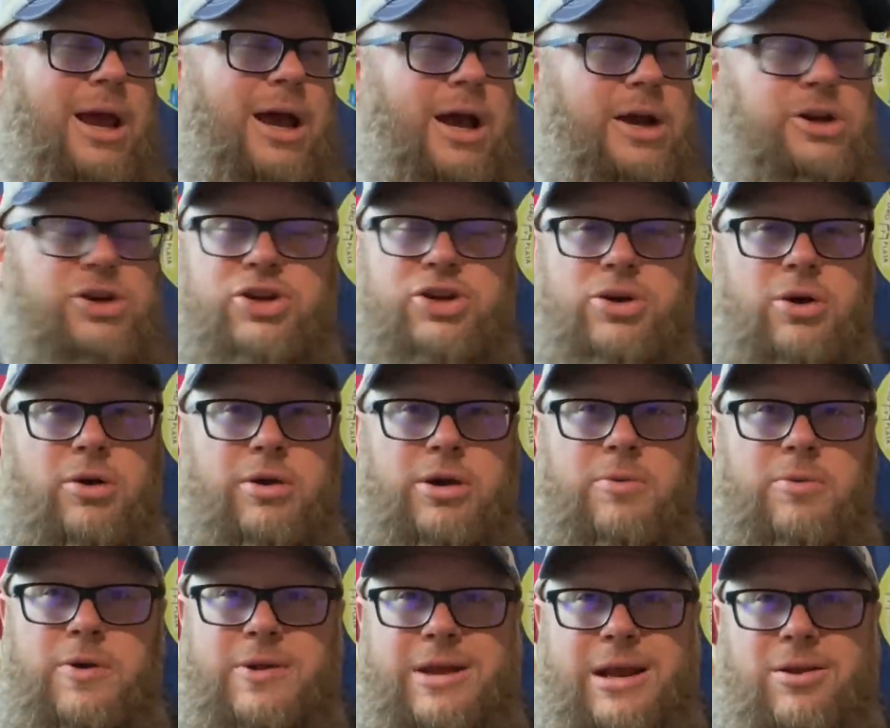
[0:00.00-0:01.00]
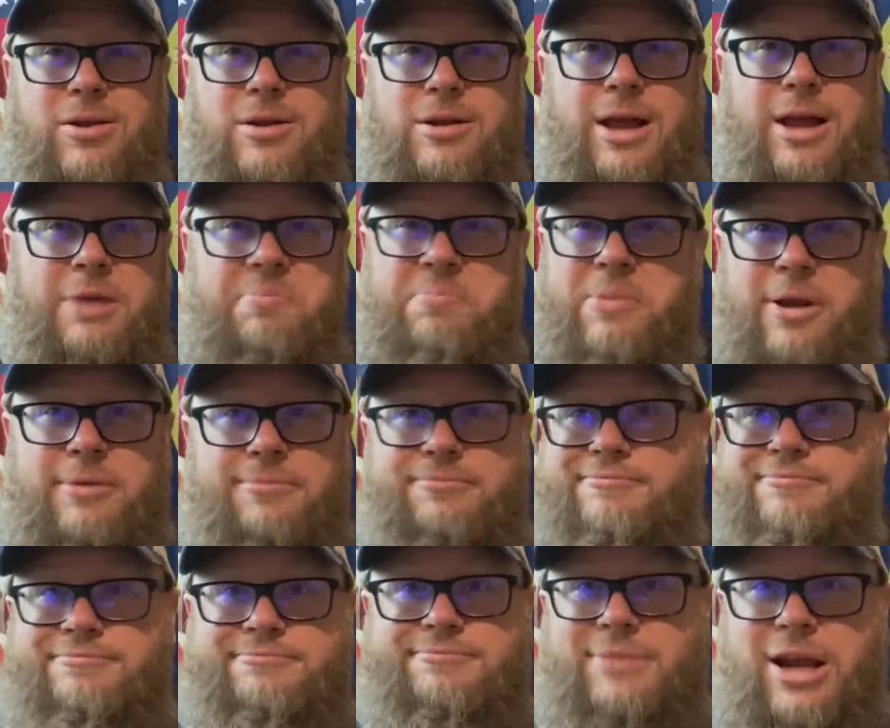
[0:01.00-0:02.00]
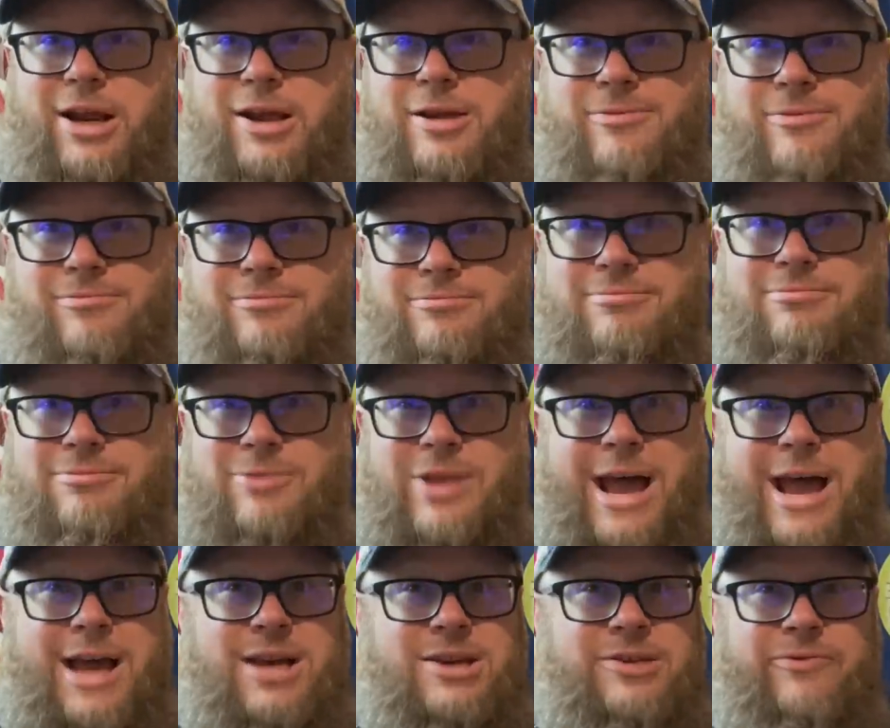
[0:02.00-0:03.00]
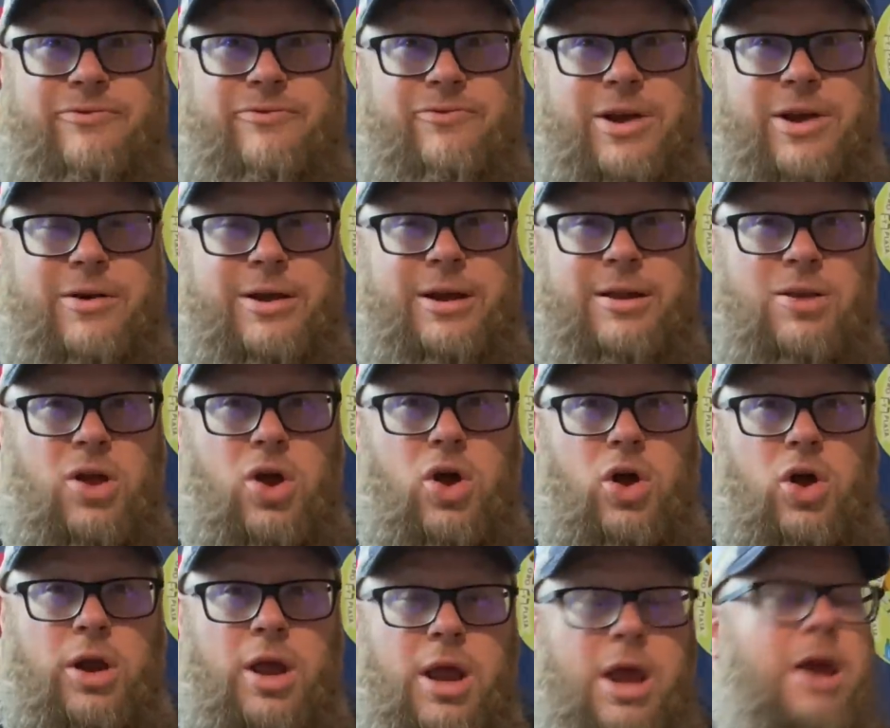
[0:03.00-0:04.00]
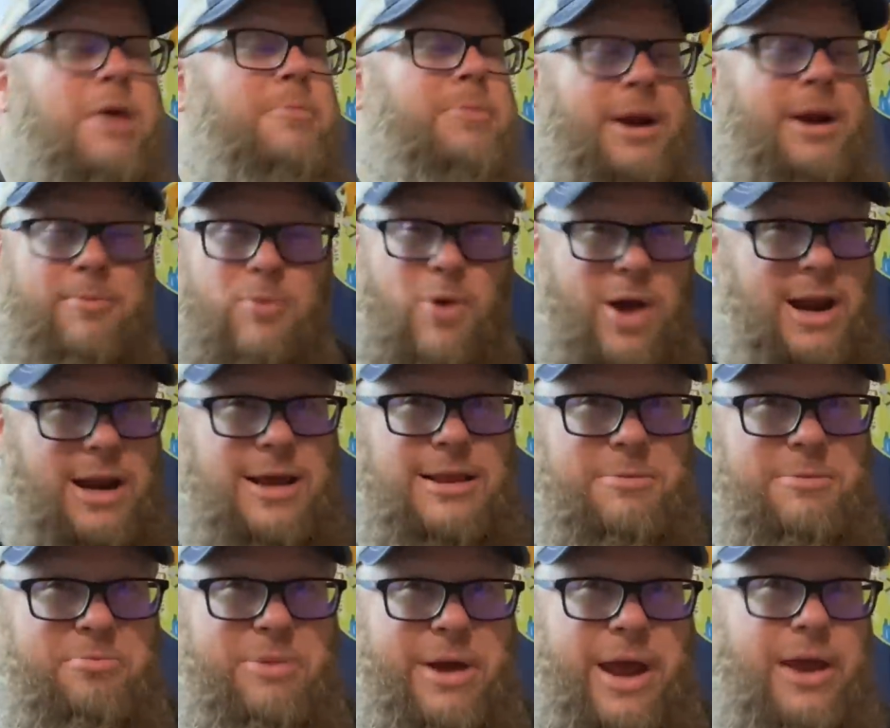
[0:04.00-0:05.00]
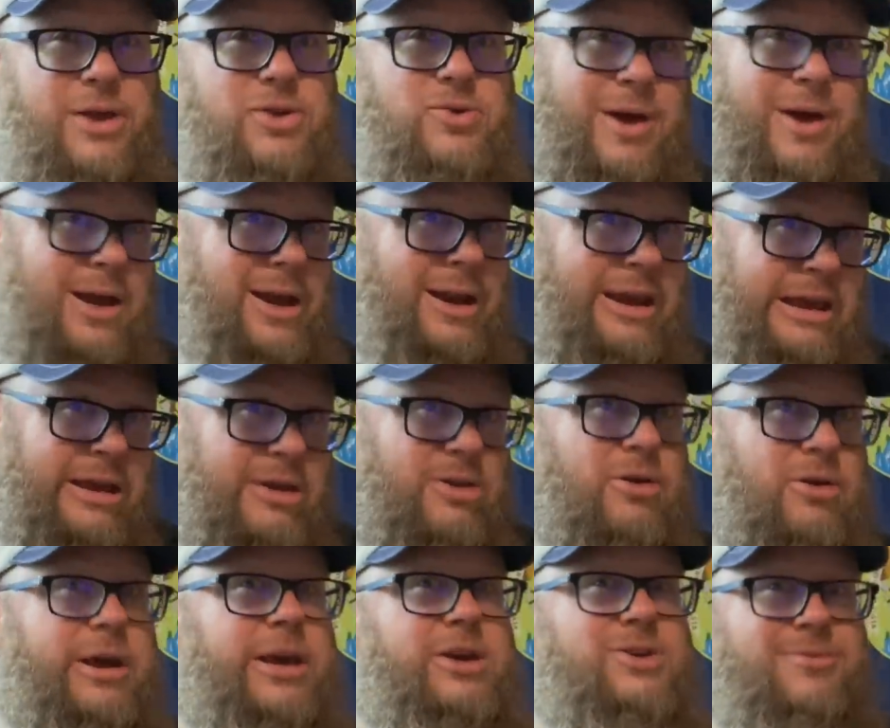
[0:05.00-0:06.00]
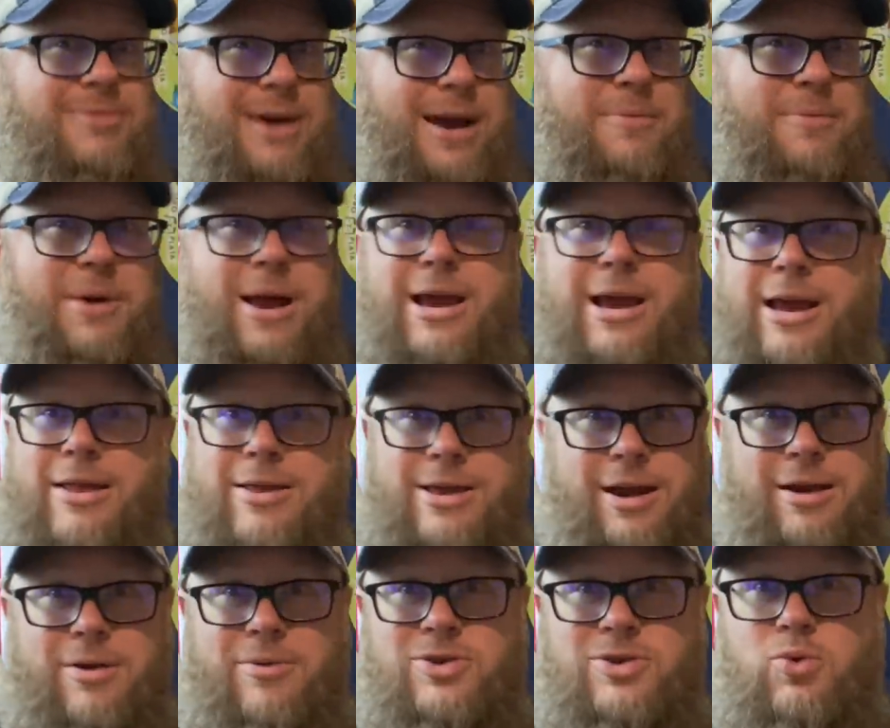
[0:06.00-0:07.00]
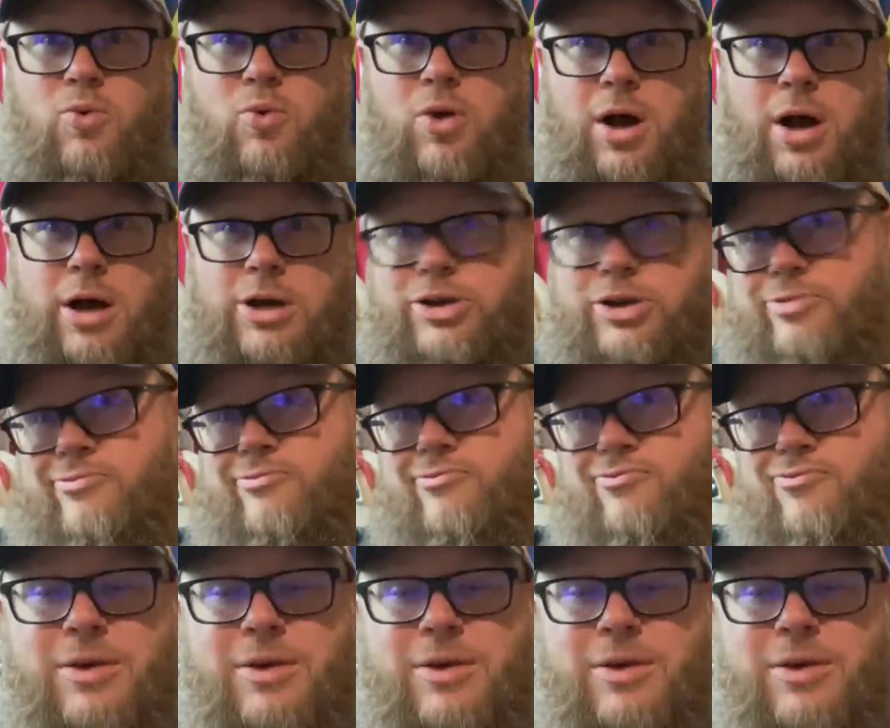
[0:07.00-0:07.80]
I'd show you what they look like, but they didn't last very long. But I'm riding the bike, so I could eat cookies, ride a bike, and then it was a wash.